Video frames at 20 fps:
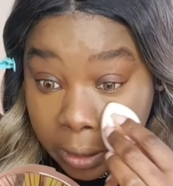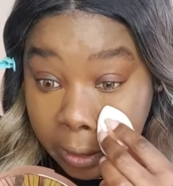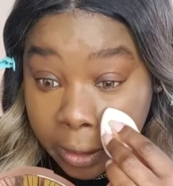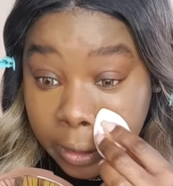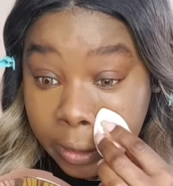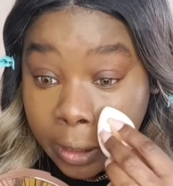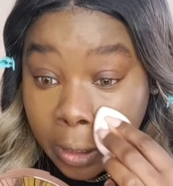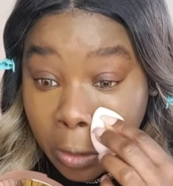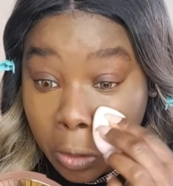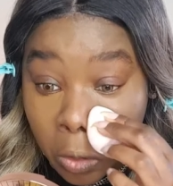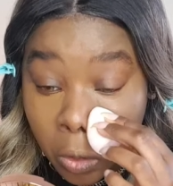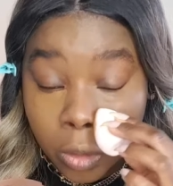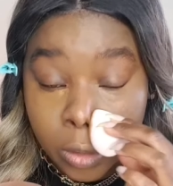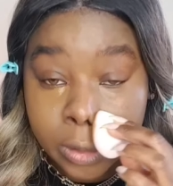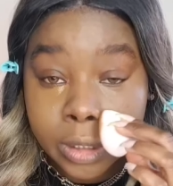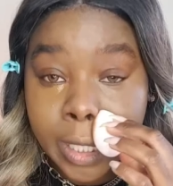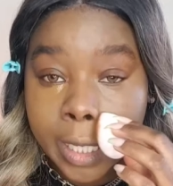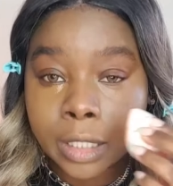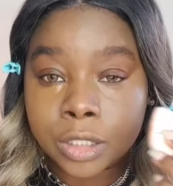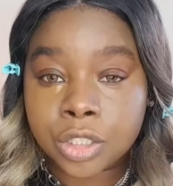the whole
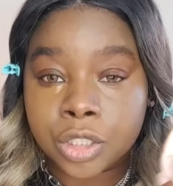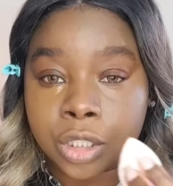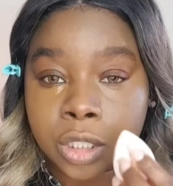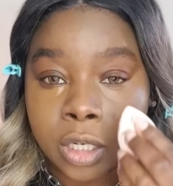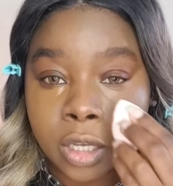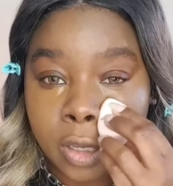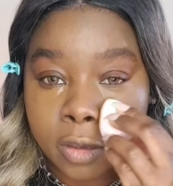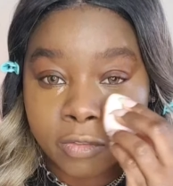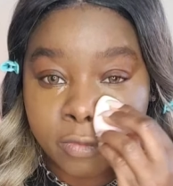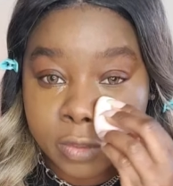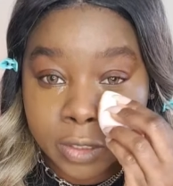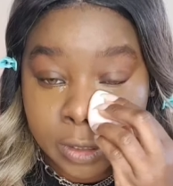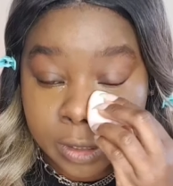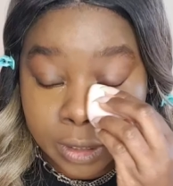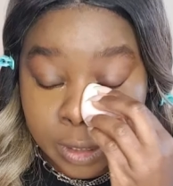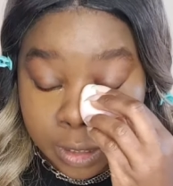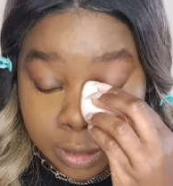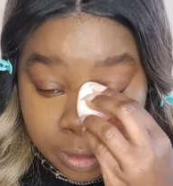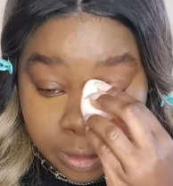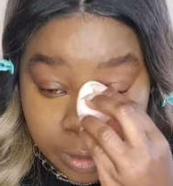texture of this
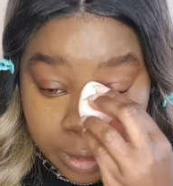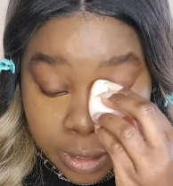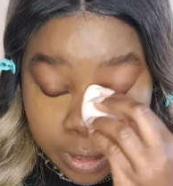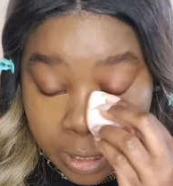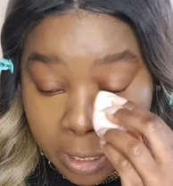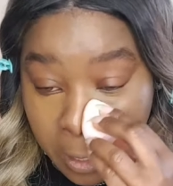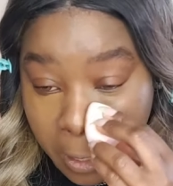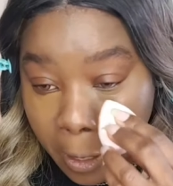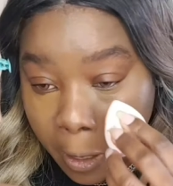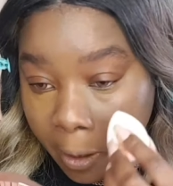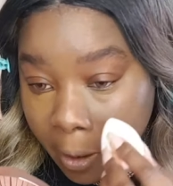concealer.